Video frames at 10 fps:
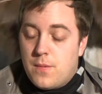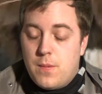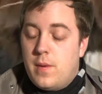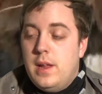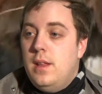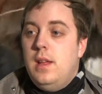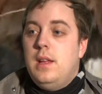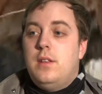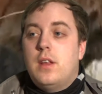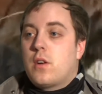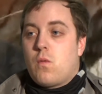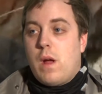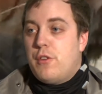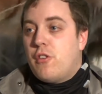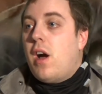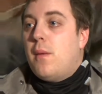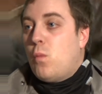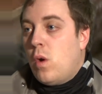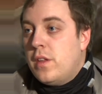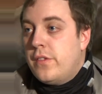really did a great
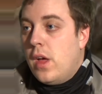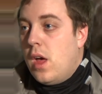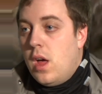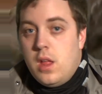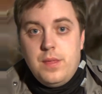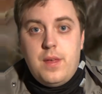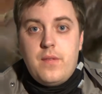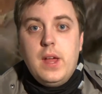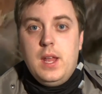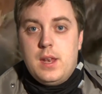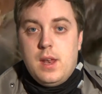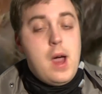job was the villain.